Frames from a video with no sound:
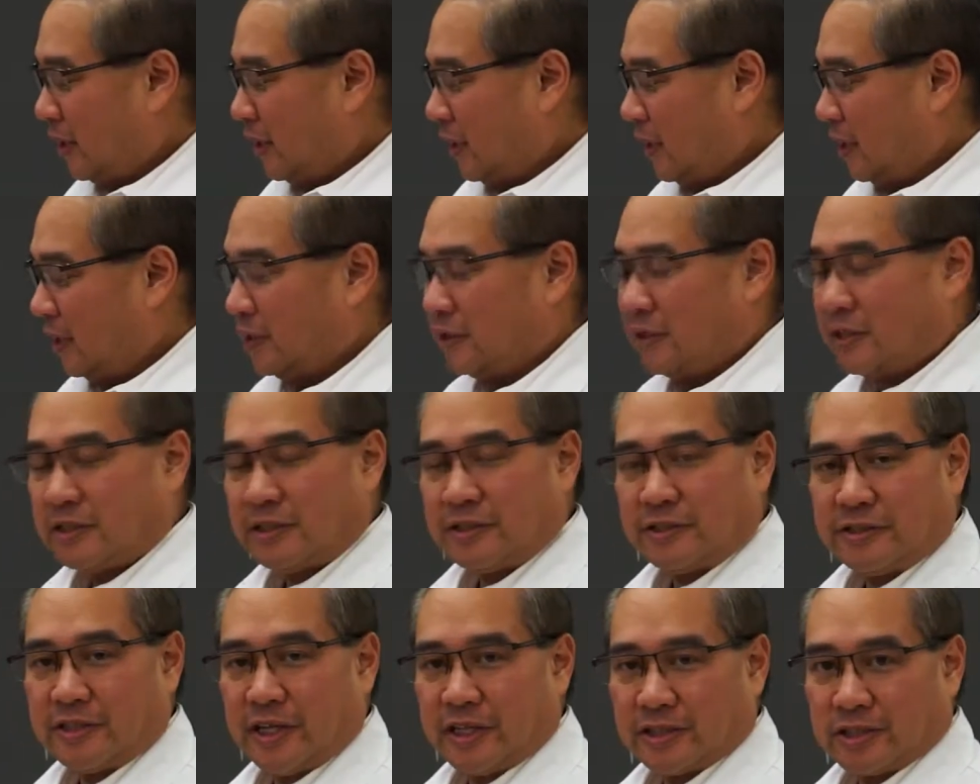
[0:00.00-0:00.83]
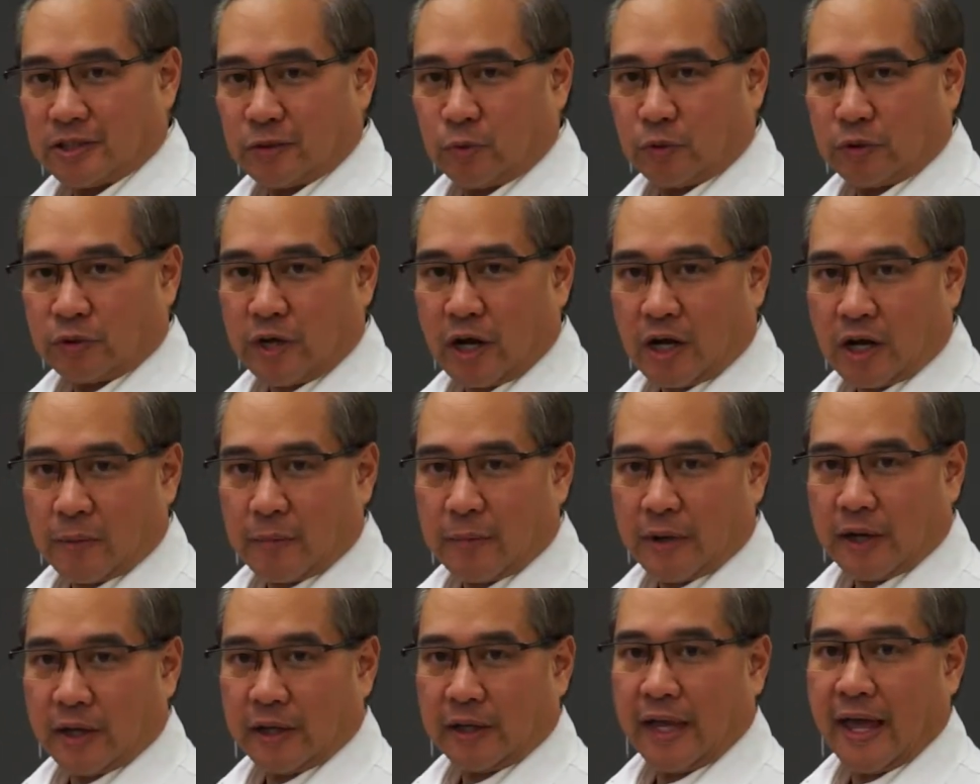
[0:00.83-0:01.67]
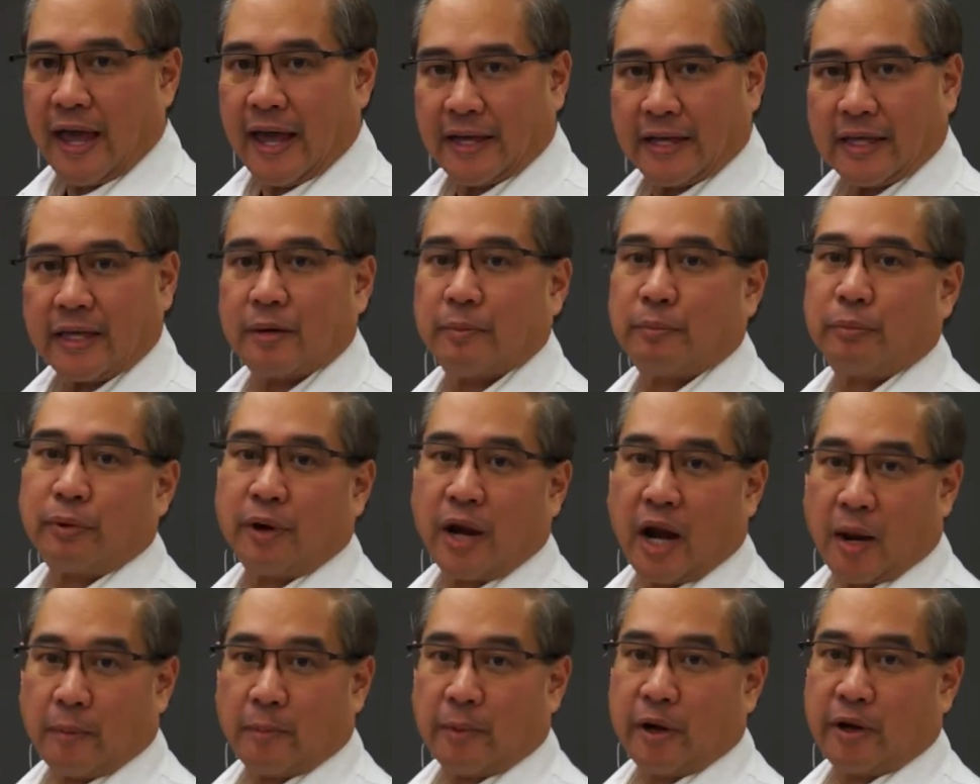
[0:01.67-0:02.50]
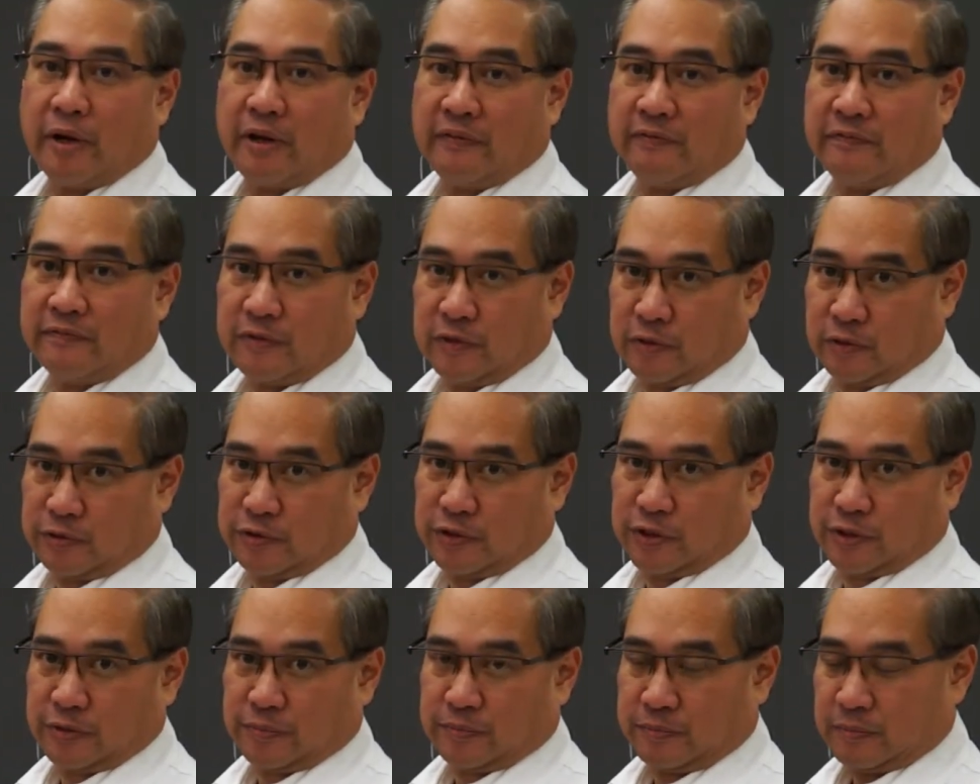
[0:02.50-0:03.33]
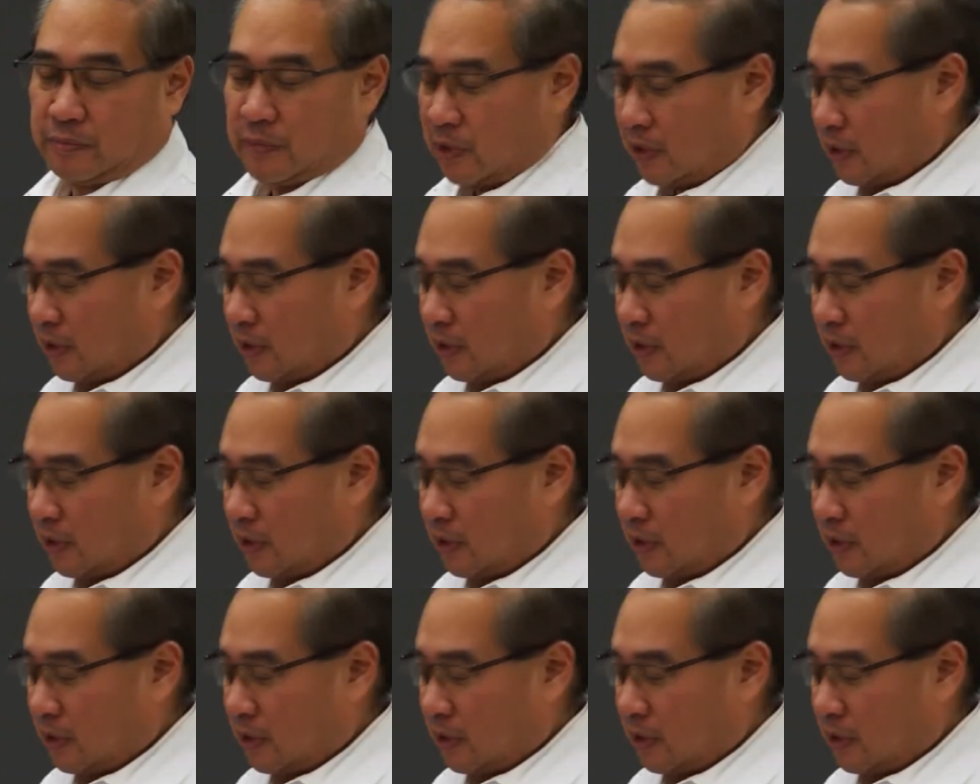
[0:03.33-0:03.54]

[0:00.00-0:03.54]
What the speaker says: in this section we'll talk about hanging a primary infusion.